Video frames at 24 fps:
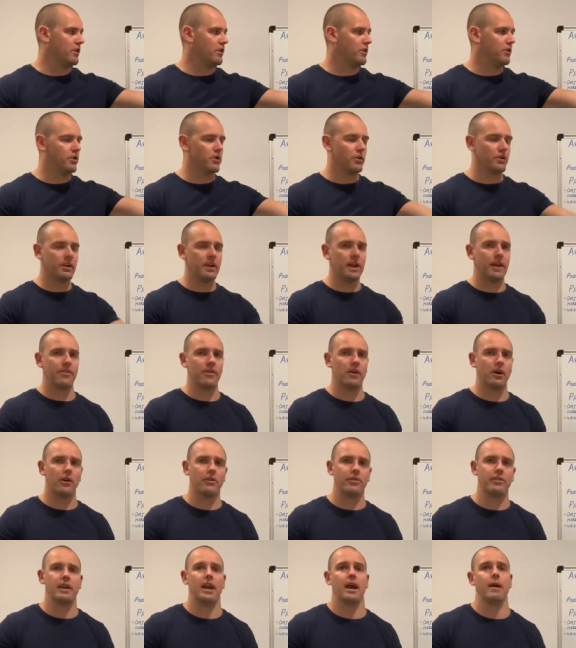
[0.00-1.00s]
You do get the
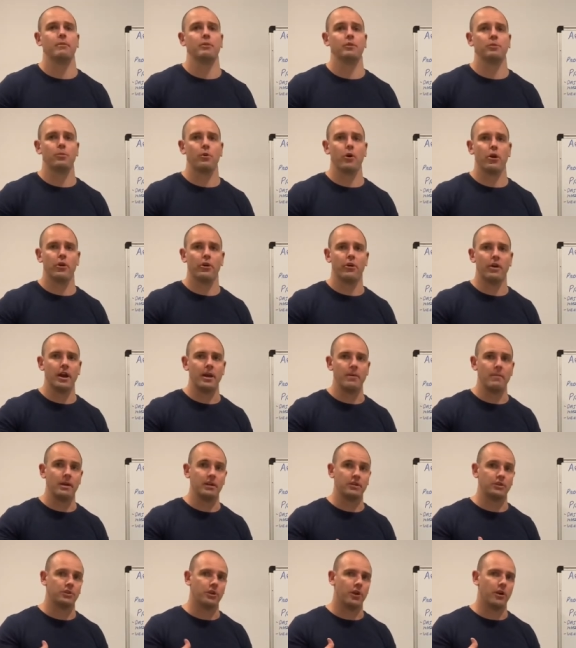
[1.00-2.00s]
Healthy Habits program
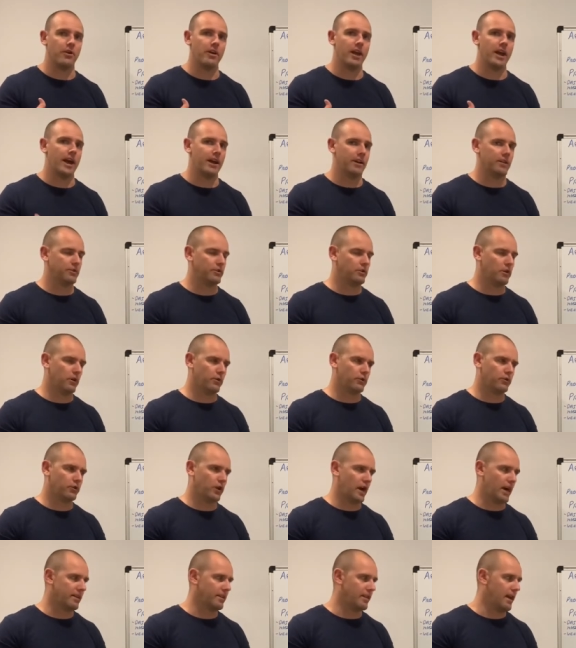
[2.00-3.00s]
and showing how to
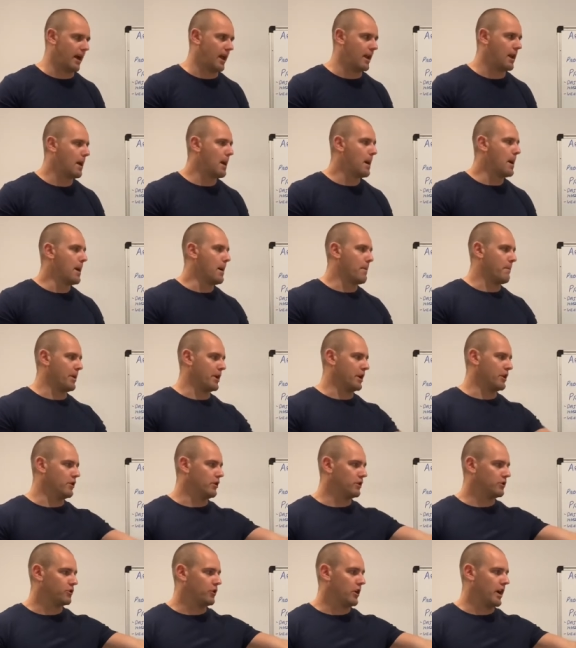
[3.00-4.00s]
self-track that, but you're
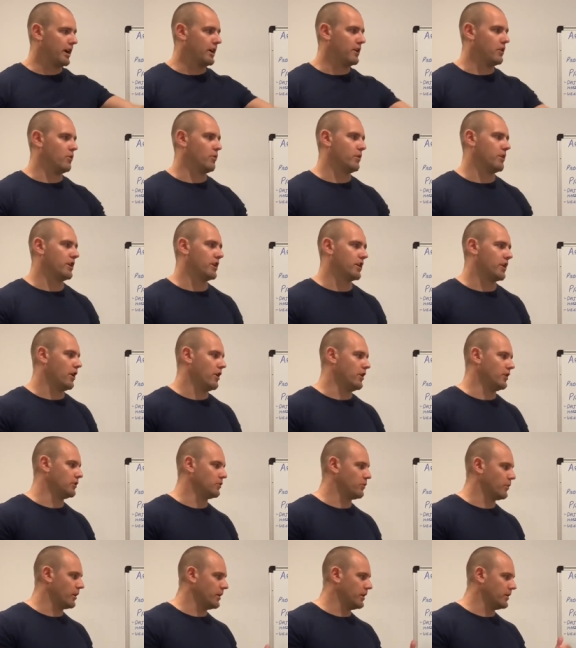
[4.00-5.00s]
not tracking it with a
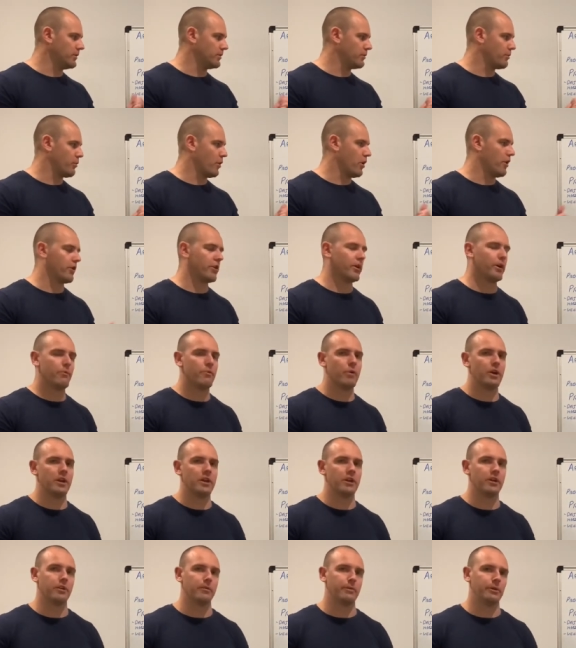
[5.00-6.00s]
coach, whereas program
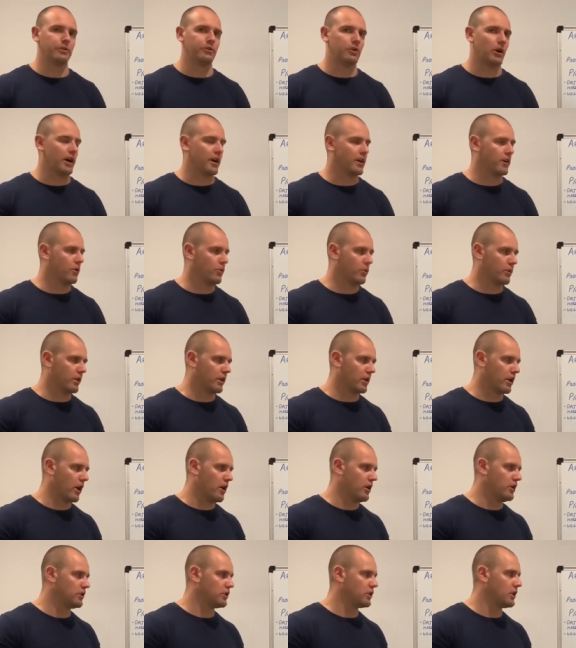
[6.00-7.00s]
one, you're gonna be tracking it with a
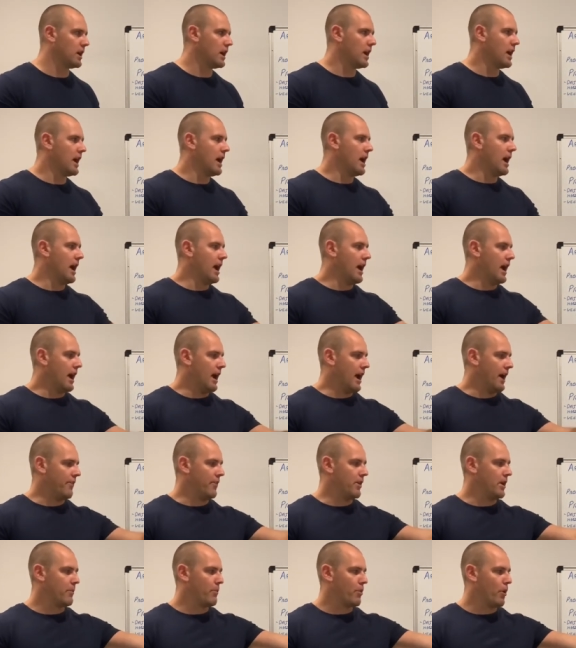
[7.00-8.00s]
coach.
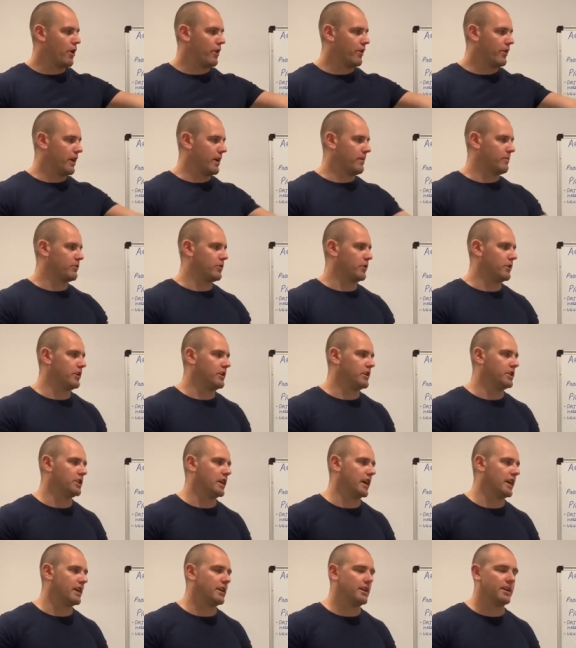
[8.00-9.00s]
And then program two, you're
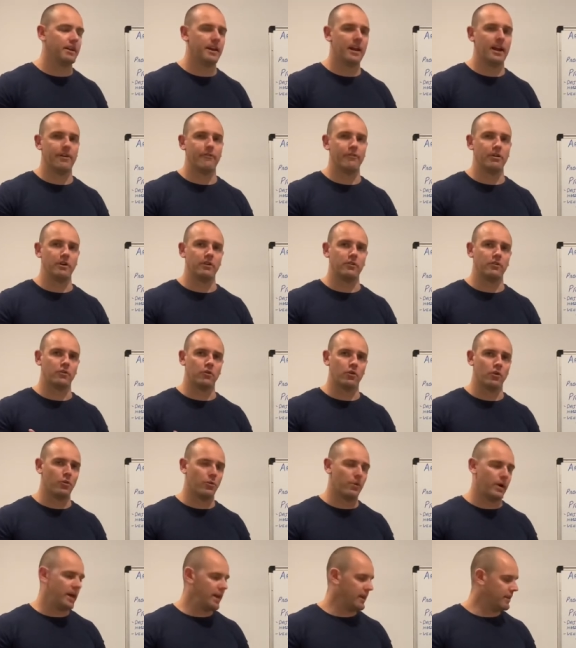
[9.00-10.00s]
checking in every
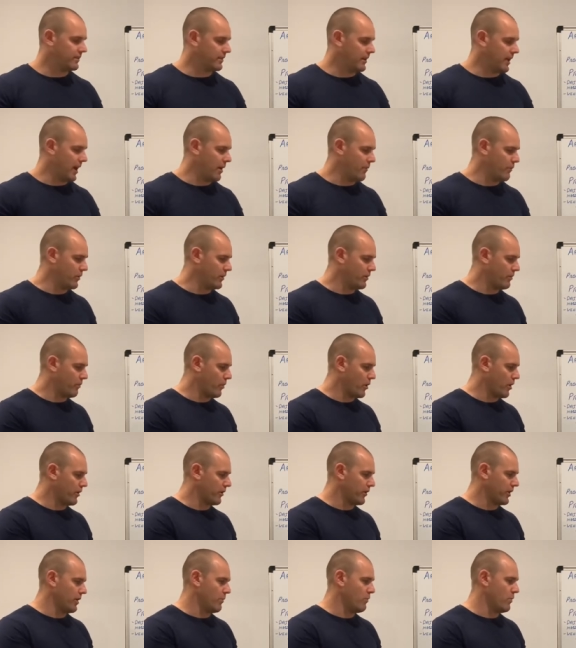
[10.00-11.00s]
two weeks, and with
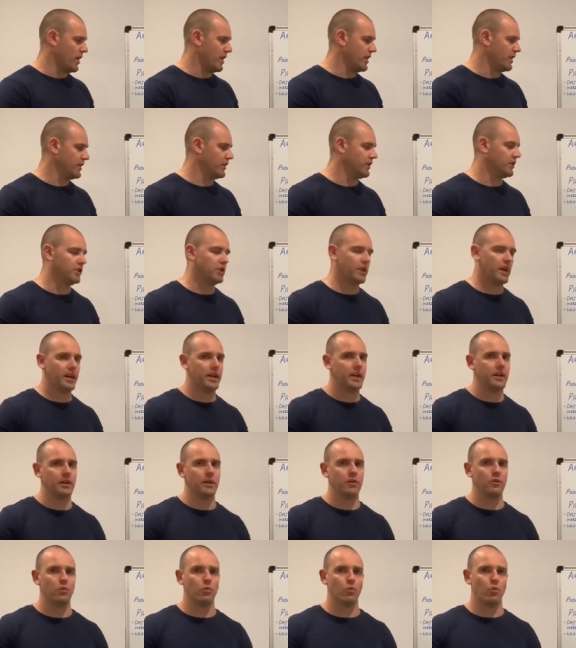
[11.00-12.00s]
program one, you're checking
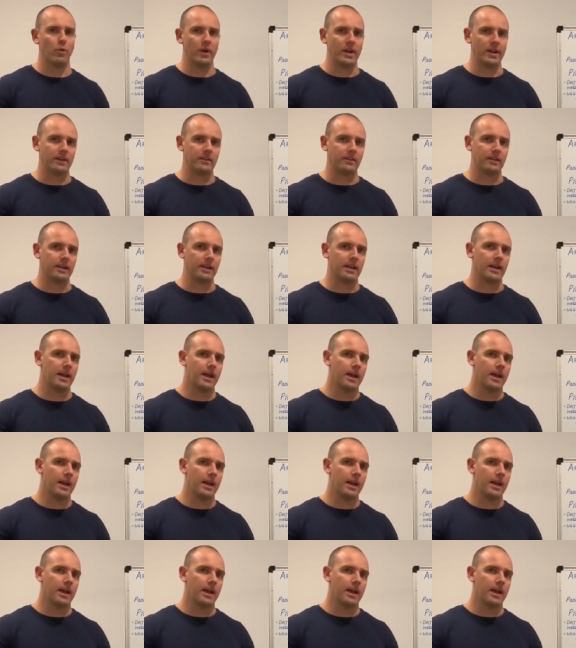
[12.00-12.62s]
in weekly.